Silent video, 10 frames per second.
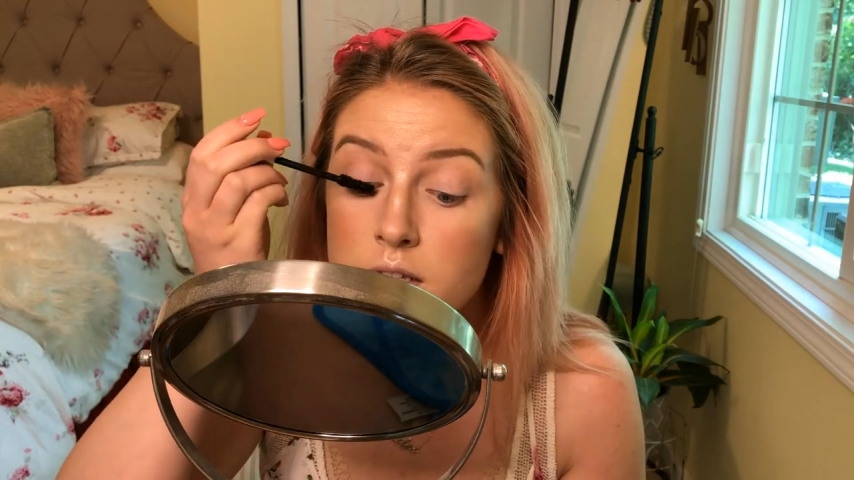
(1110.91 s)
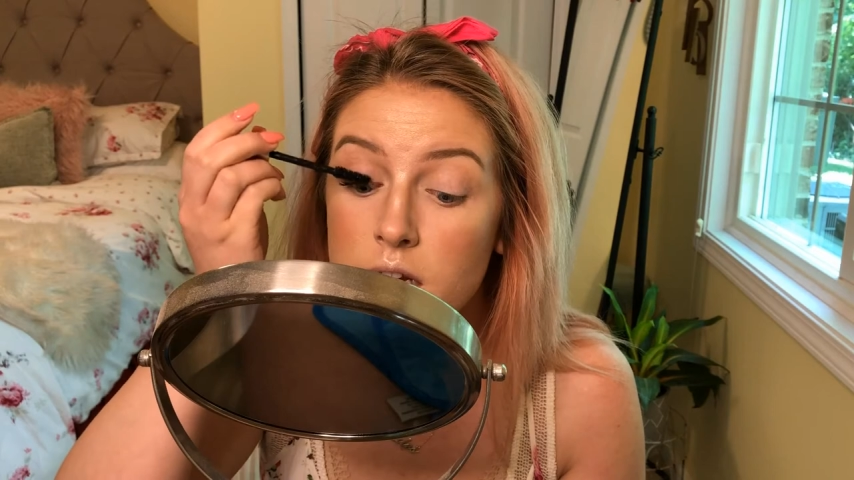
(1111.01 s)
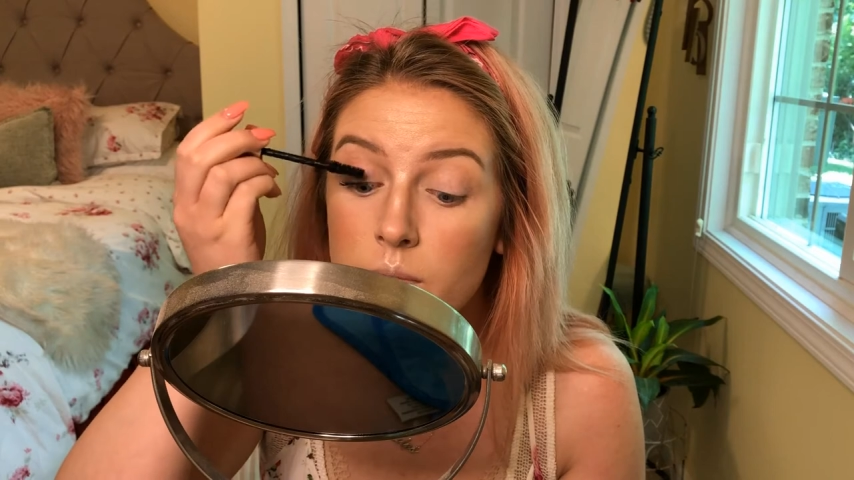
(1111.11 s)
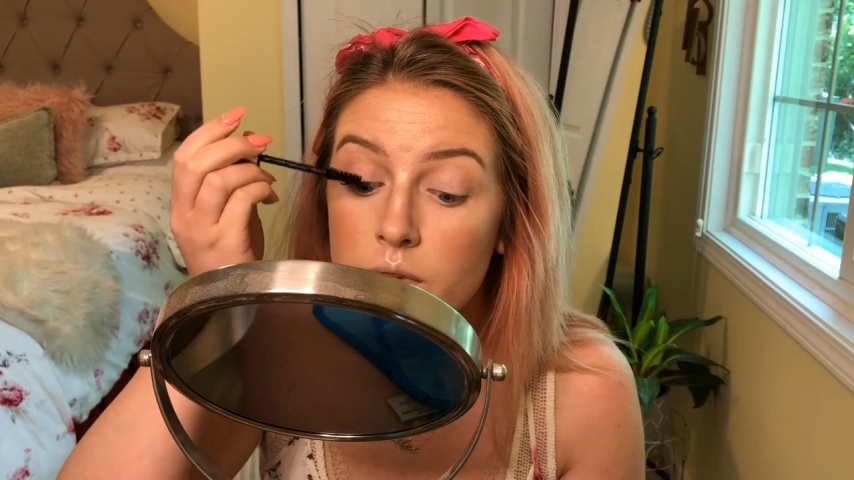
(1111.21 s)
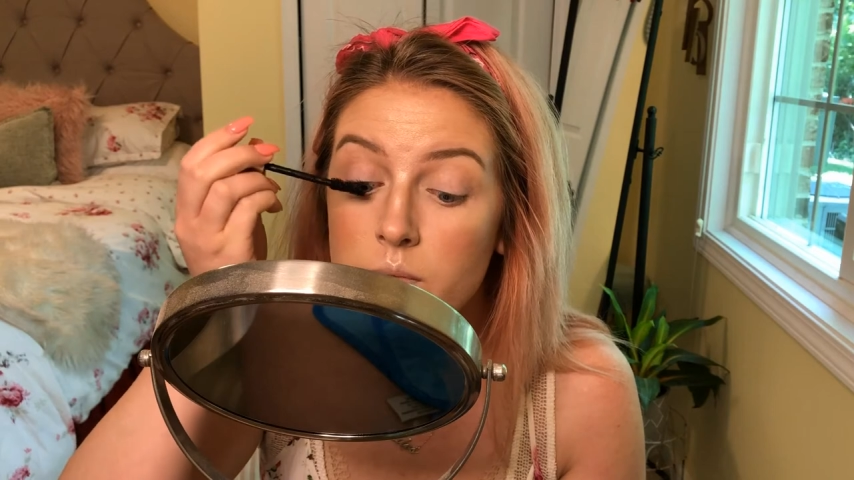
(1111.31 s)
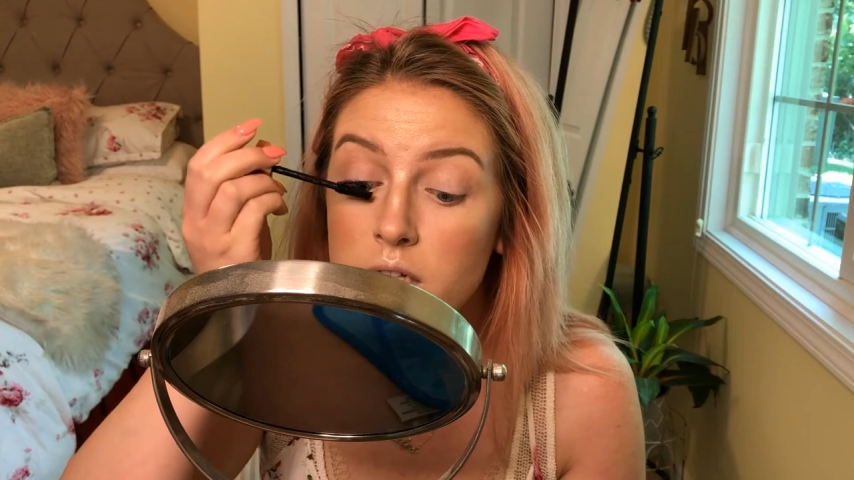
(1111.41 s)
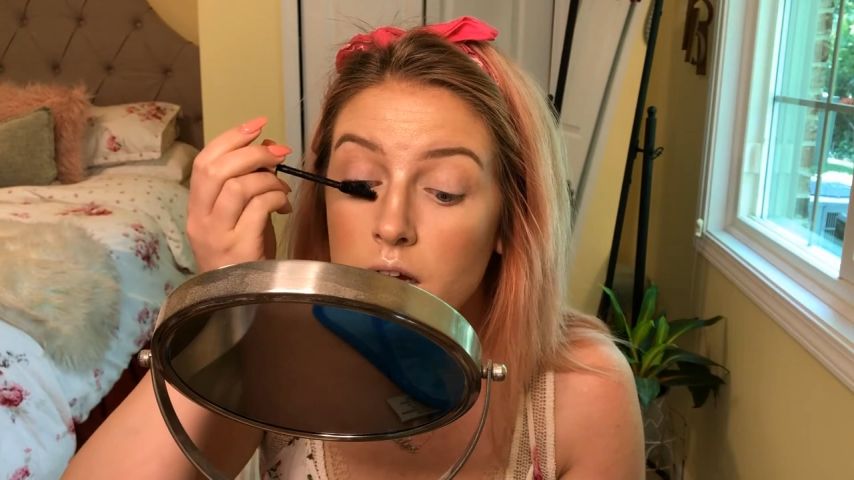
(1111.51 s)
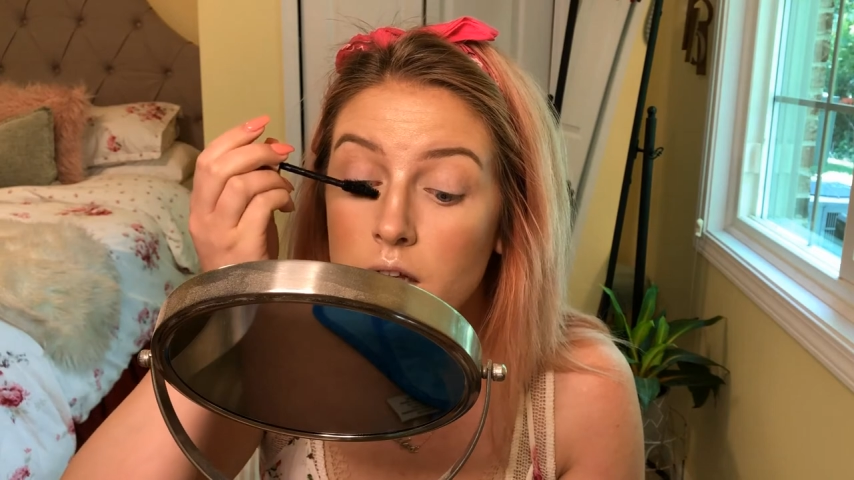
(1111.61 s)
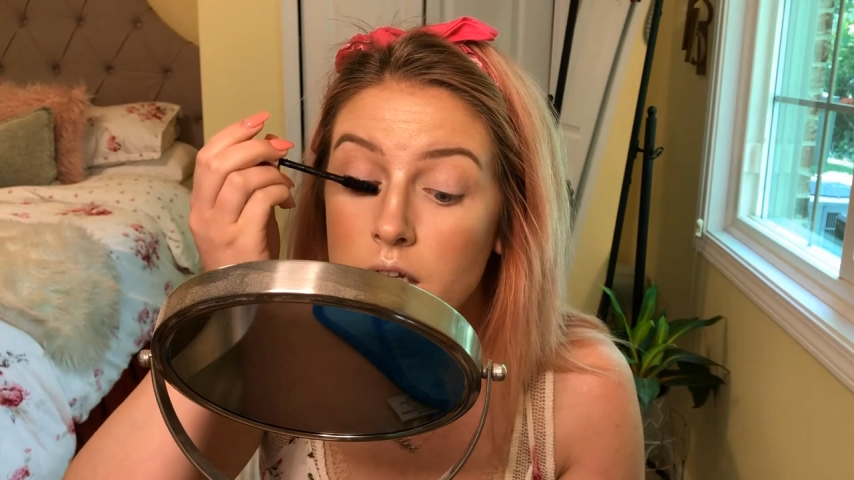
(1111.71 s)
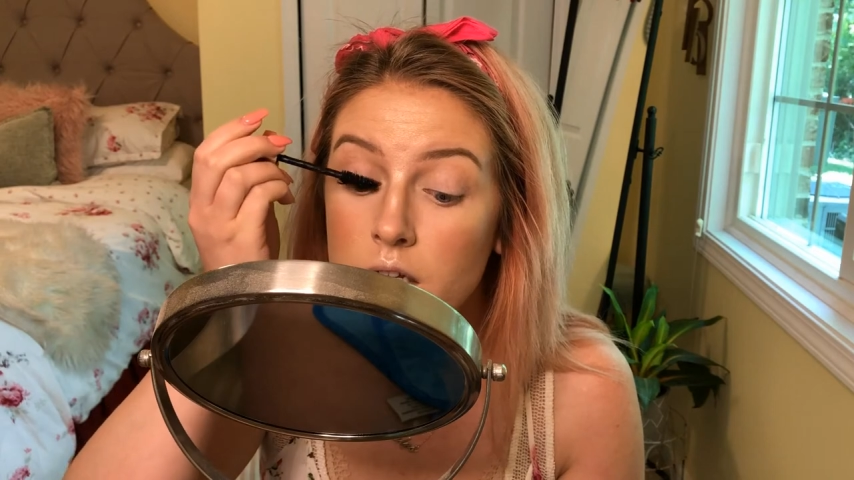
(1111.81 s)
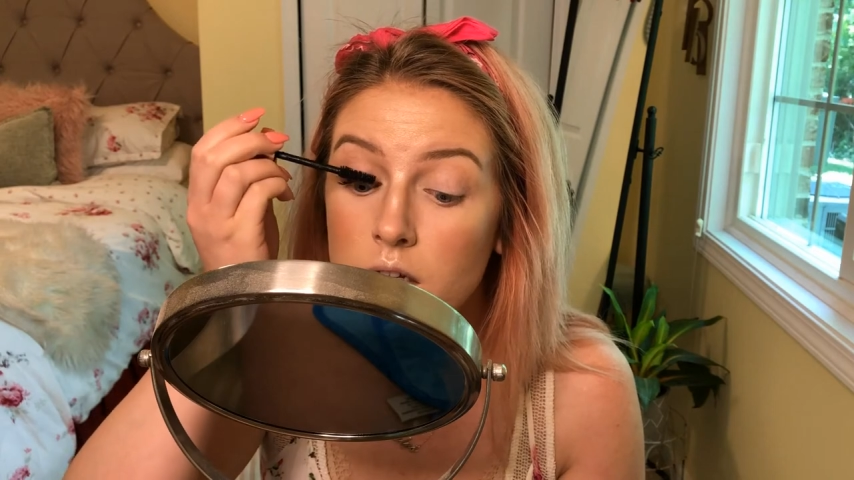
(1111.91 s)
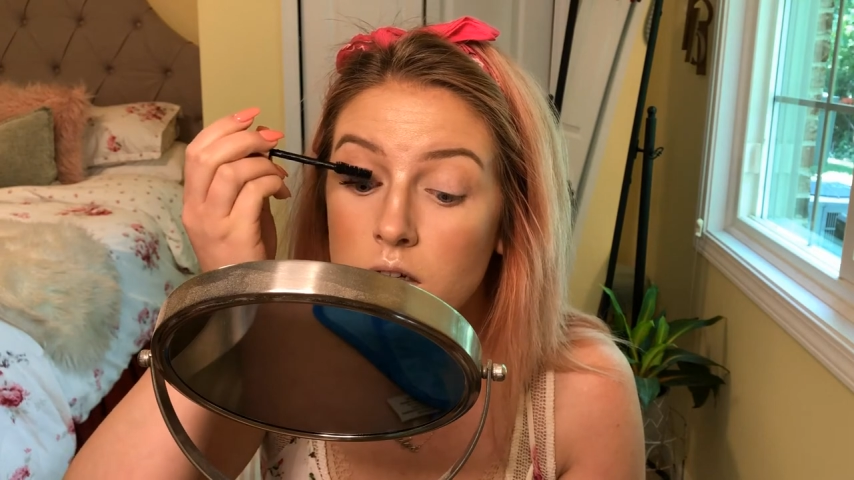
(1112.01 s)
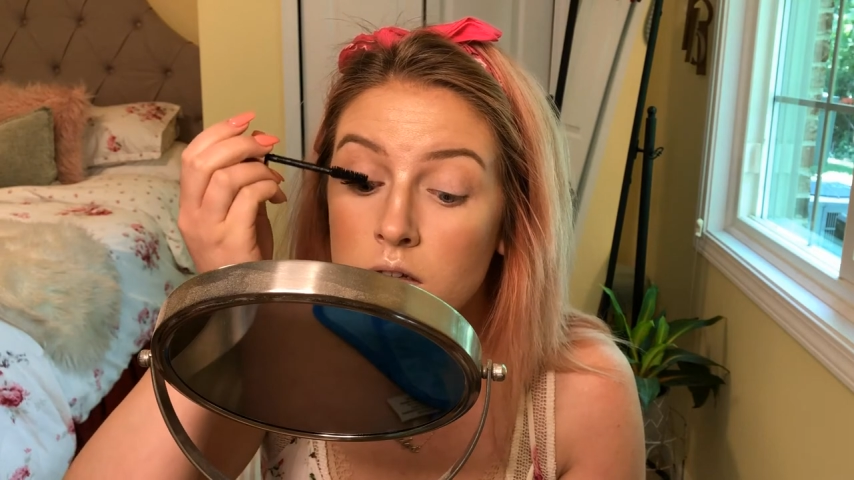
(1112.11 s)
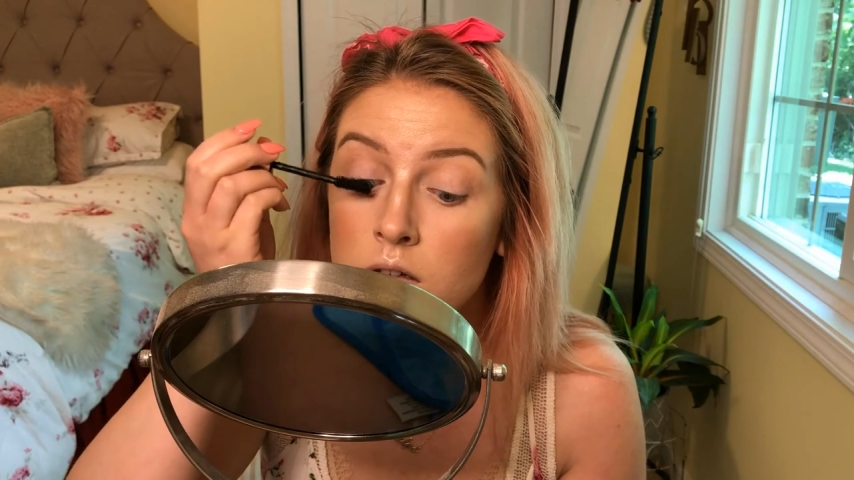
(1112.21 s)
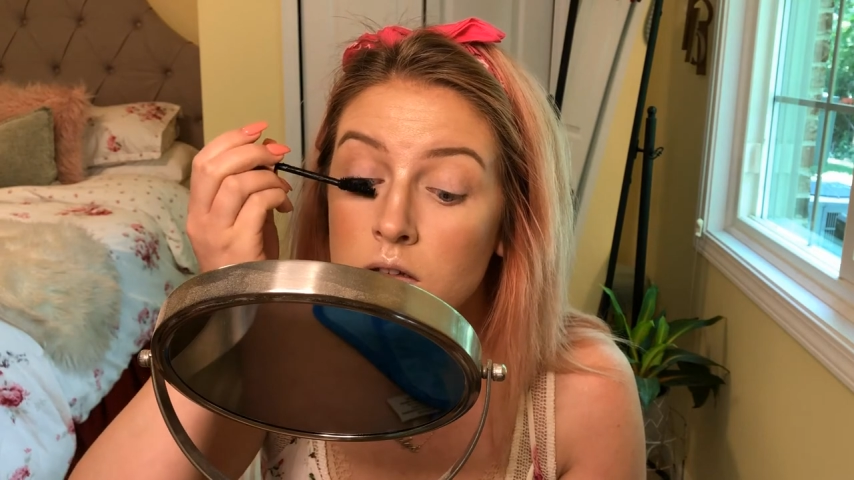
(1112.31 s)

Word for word: tip from Jaclyn Hill.